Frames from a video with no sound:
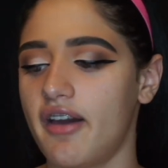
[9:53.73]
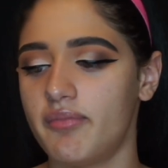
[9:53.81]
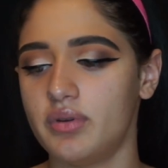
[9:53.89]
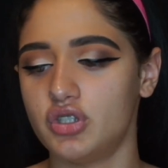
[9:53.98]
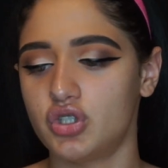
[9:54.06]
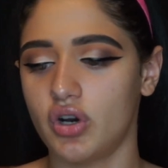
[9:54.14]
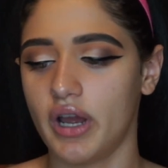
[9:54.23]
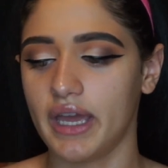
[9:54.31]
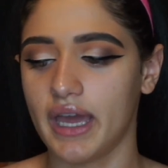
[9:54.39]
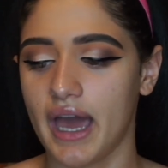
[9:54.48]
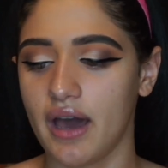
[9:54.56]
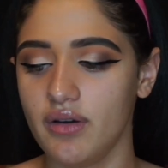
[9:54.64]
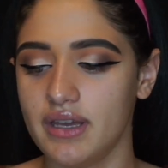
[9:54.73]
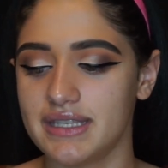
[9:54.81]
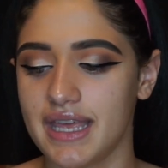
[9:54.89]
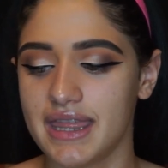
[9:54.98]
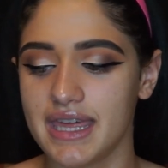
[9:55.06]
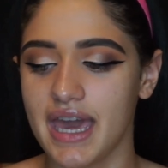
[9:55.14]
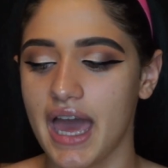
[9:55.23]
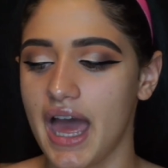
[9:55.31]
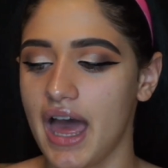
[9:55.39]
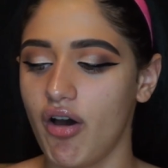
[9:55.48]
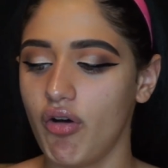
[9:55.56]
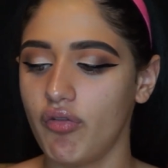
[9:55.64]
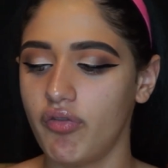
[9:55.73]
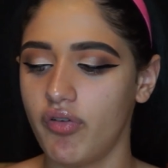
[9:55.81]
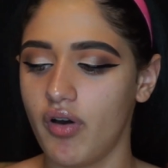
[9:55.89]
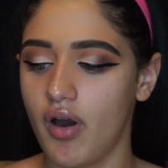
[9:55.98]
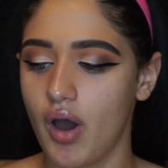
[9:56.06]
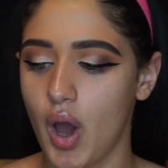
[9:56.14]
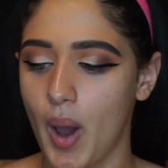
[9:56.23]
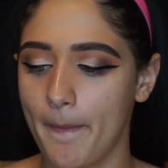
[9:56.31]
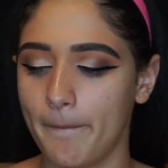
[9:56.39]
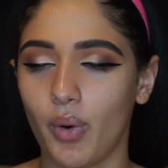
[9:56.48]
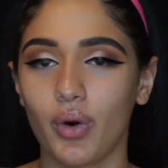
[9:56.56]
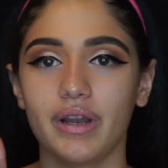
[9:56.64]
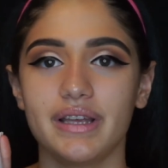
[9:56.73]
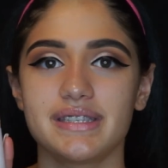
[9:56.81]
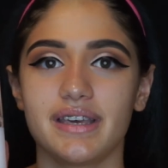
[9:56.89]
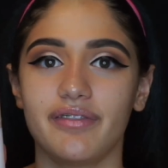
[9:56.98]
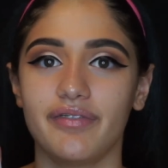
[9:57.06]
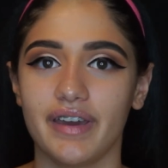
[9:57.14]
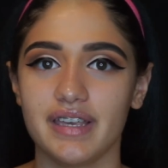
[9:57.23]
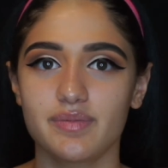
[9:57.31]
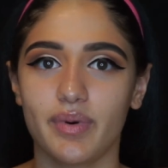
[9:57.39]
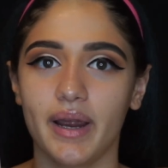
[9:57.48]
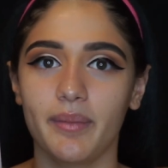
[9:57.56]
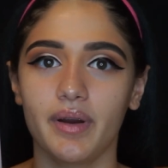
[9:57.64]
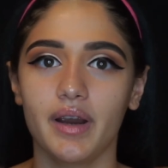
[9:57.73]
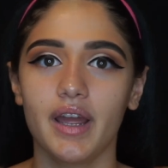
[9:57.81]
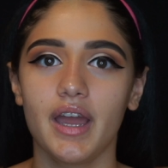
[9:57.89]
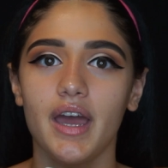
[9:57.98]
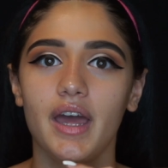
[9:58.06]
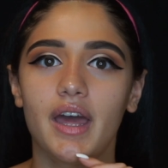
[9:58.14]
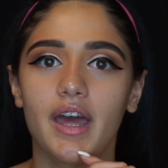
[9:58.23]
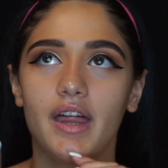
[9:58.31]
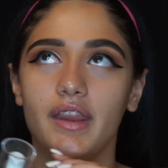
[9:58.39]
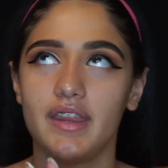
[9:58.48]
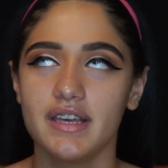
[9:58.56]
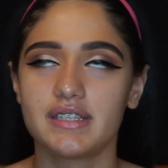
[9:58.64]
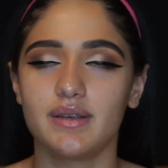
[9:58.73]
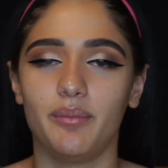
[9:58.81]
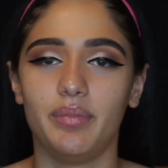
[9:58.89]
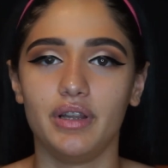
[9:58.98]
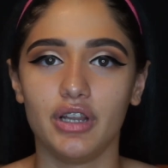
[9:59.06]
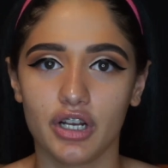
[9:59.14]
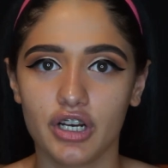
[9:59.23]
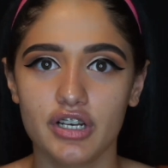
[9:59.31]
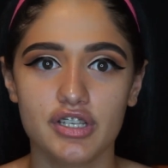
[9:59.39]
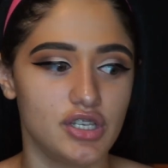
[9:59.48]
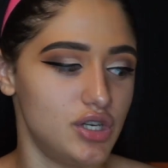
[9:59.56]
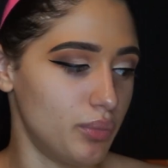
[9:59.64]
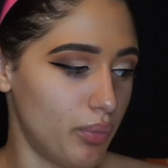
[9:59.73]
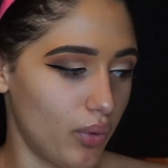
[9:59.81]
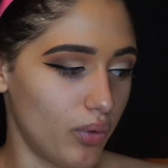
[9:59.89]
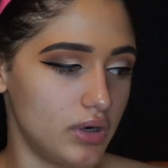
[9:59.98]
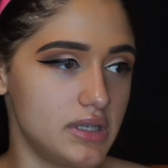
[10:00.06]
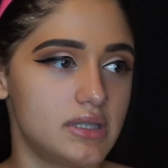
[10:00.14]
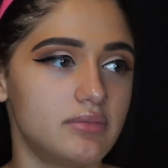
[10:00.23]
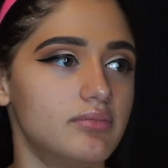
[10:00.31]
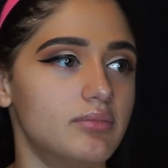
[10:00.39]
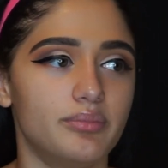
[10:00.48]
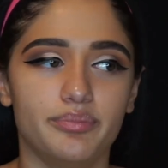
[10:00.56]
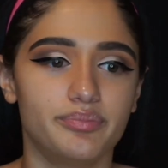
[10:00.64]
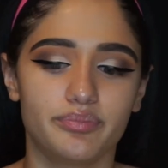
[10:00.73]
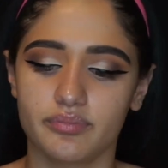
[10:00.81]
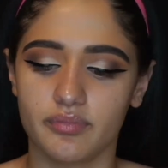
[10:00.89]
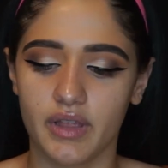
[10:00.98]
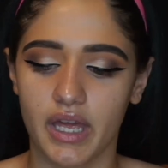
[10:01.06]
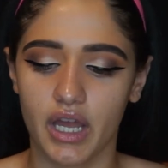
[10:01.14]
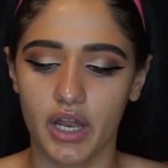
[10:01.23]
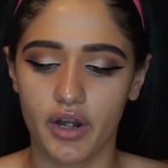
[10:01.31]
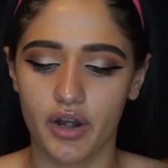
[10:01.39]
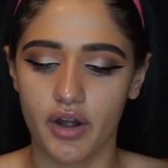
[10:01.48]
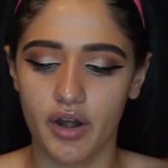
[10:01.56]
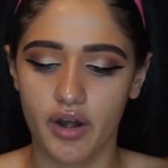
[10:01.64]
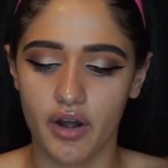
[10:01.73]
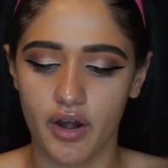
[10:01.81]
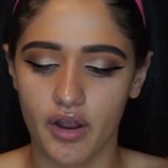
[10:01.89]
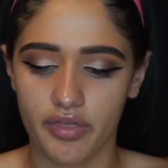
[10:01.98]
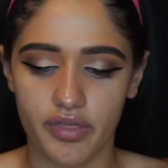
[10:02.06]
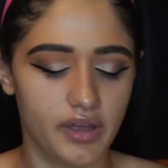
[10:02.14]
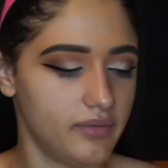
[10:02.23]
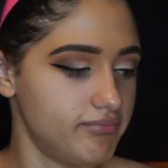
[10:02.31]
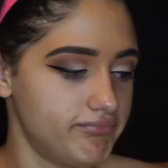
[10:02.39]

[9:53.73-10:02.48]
I've been trying out is the e.l.f. Poreless face primer. this blurs your pores like nothing.